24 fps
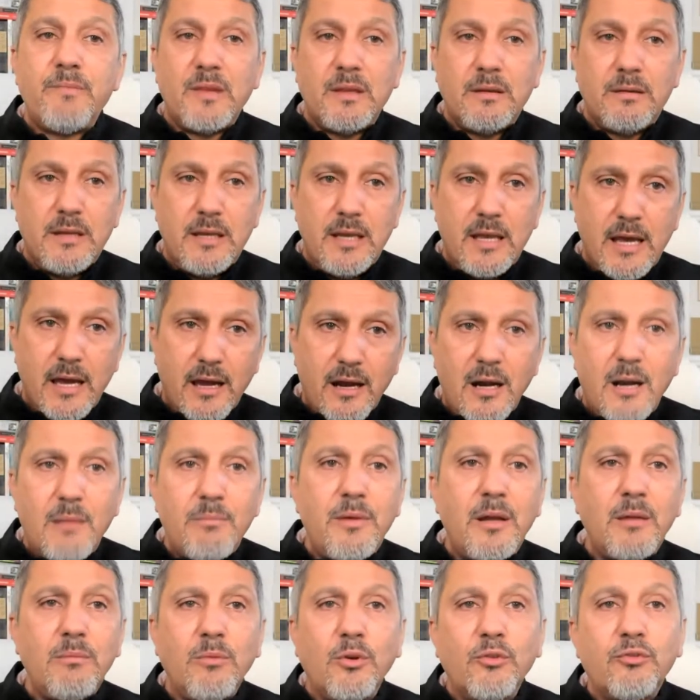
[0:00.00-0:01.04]
the Arab
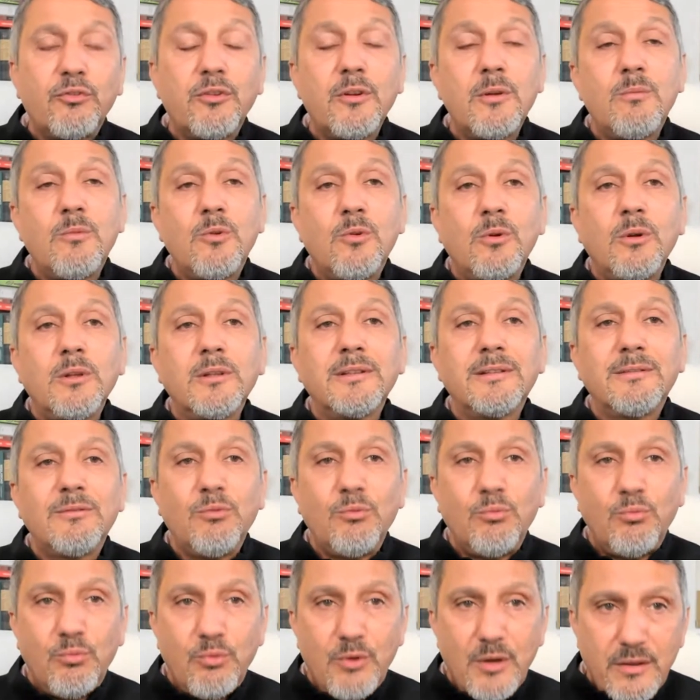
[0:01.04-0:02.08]
and Muslim world
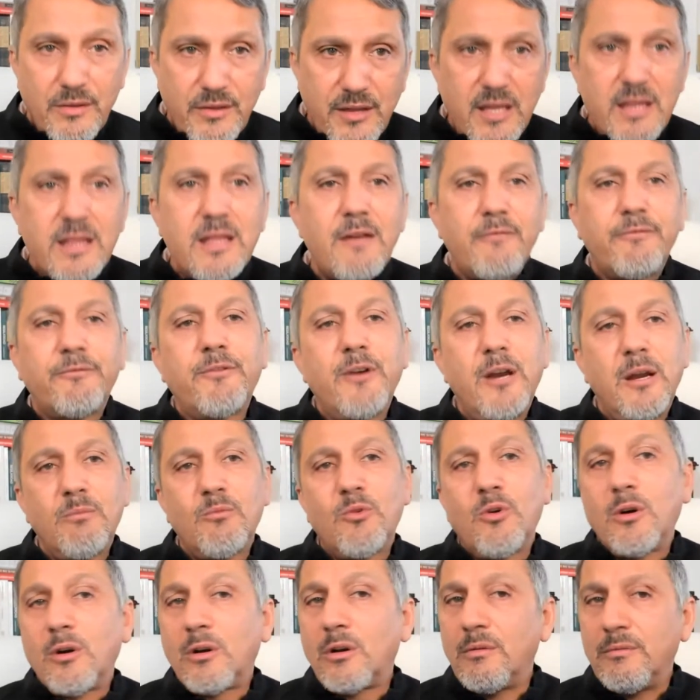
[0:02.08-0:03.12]
within the
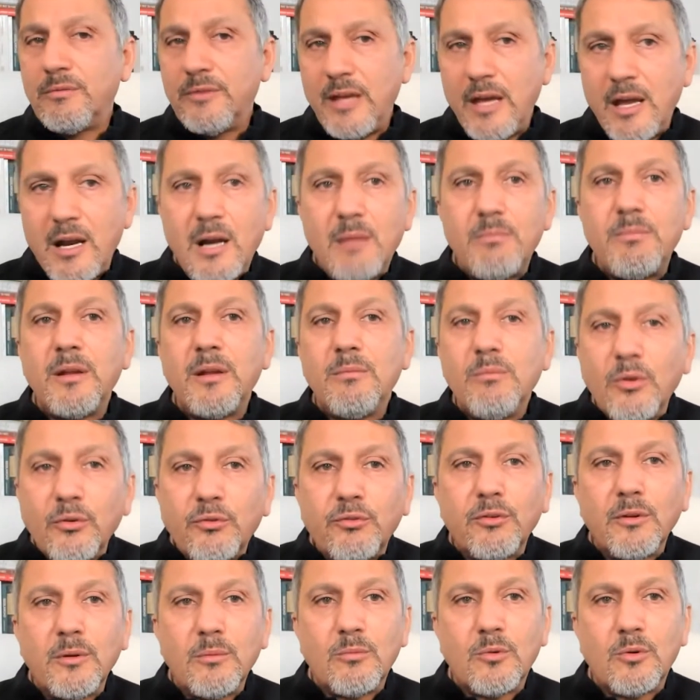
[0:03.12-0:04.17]
framework of the Arab and
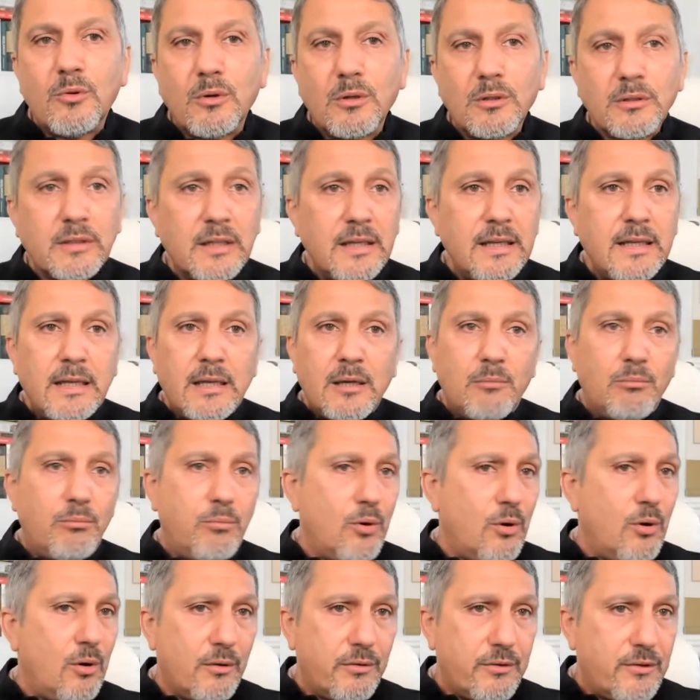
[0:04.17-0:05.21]
Muslim world,
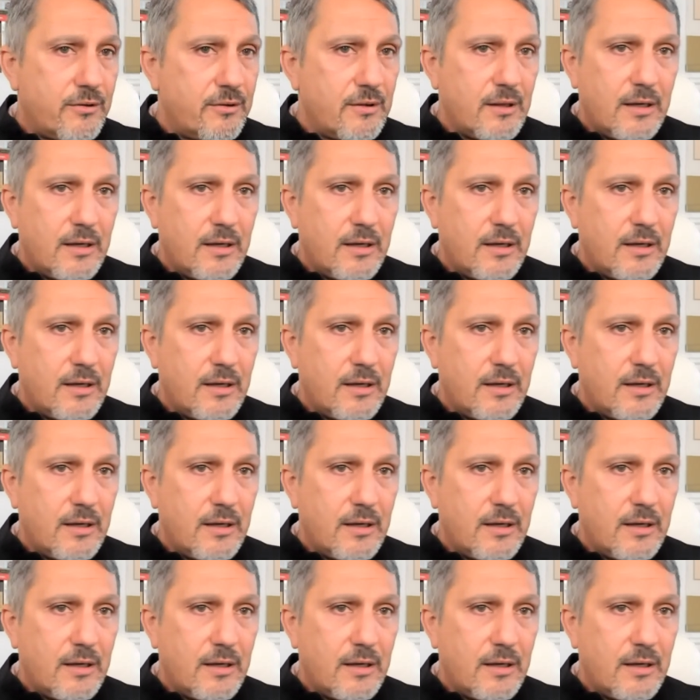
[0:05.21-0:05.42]
both